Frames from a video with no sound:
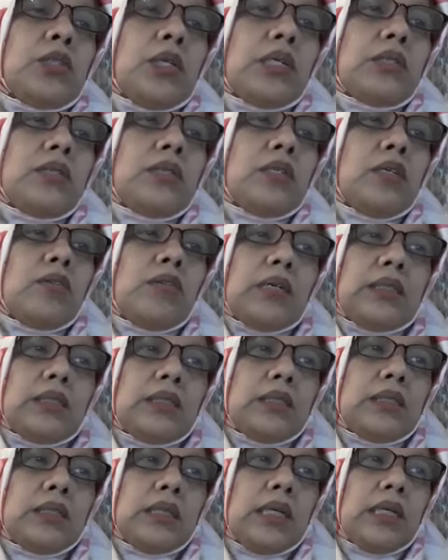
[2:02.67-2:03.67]
as the
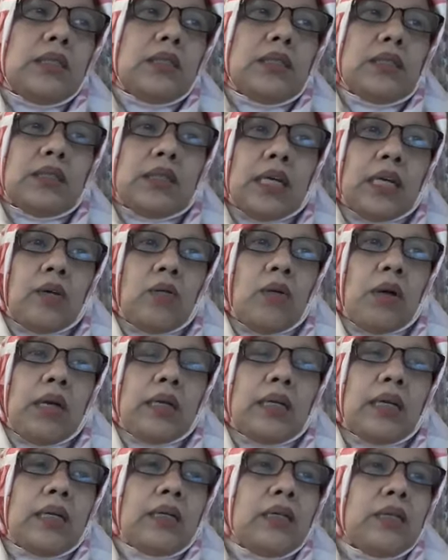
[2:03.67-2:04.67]
United States,
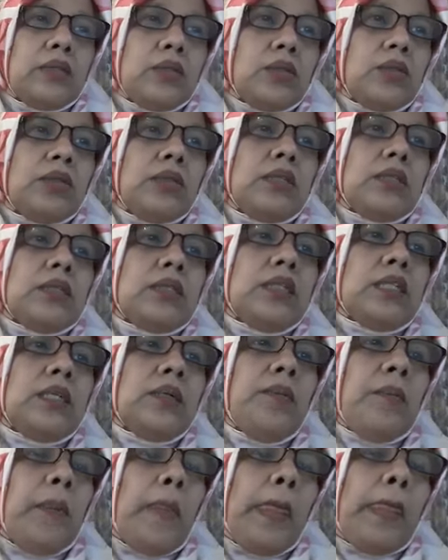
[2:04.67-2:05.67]
Taiwan, and
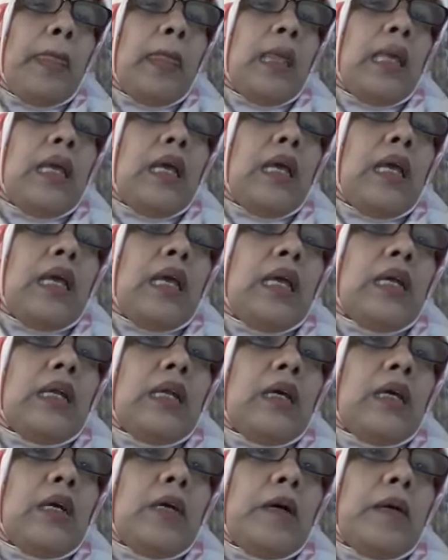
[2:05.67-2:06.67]
Indonesia. And
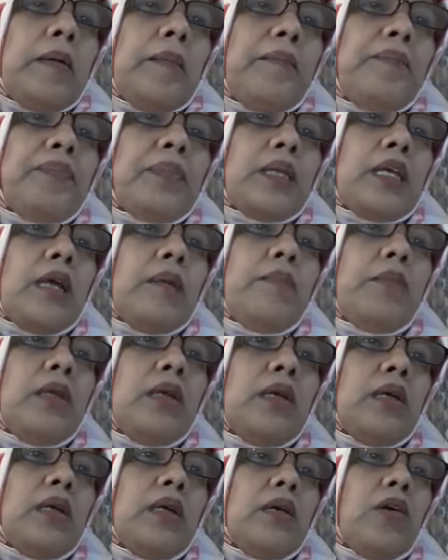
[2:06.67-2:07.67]

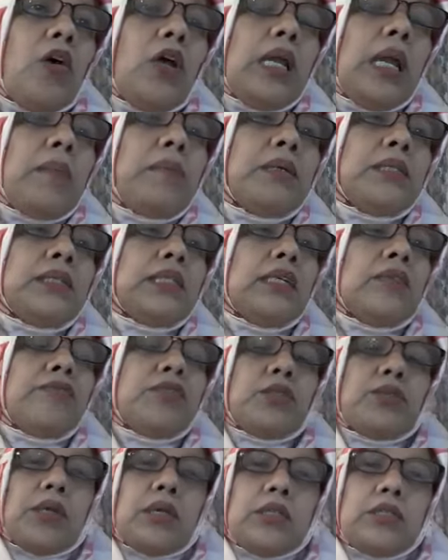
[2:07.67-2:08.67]
collaborative
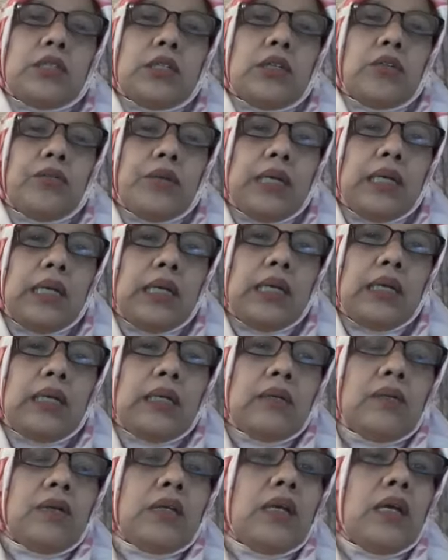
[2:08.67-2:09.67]
strategic reading,
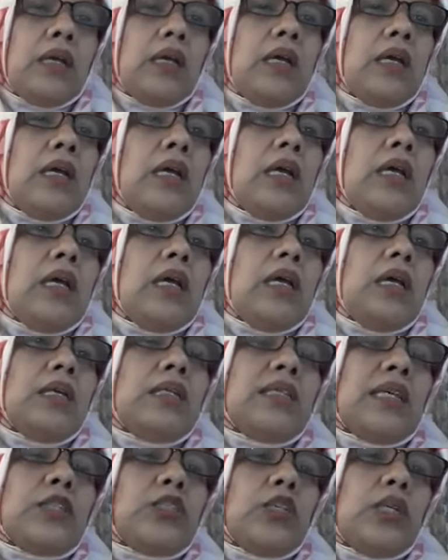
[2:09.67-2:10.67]

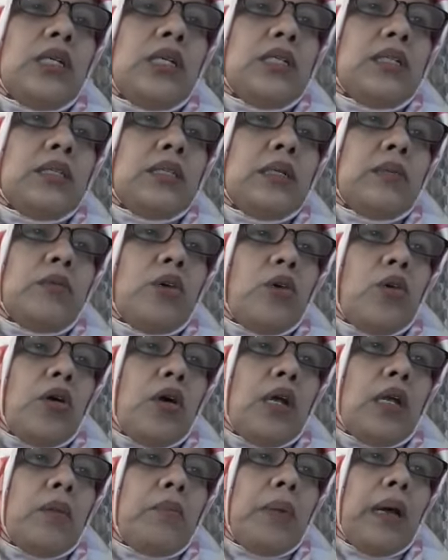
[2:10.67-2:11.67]
is actually a term
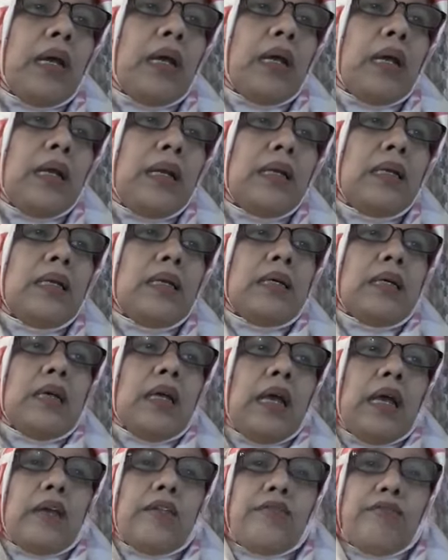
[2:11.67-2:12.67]
coined by Klickner
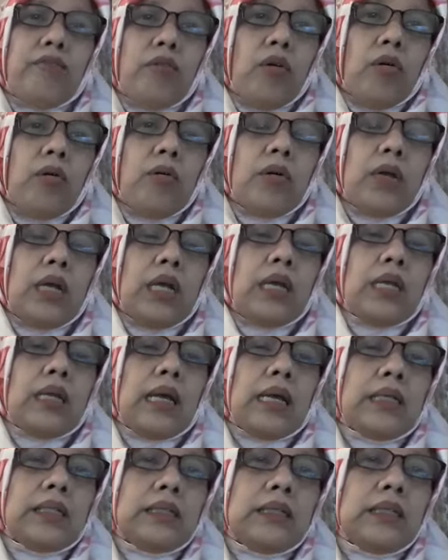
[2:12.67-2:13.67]
and Vaugh in
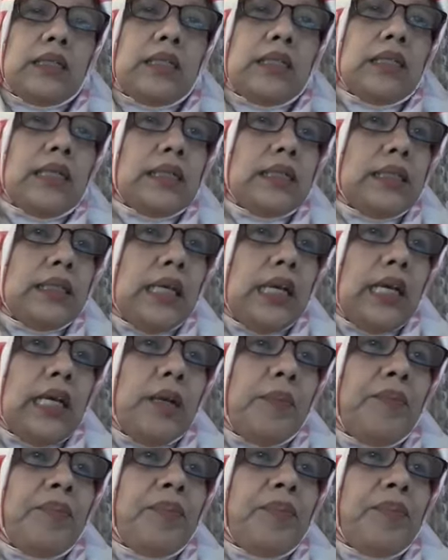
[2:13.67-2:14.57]
1998.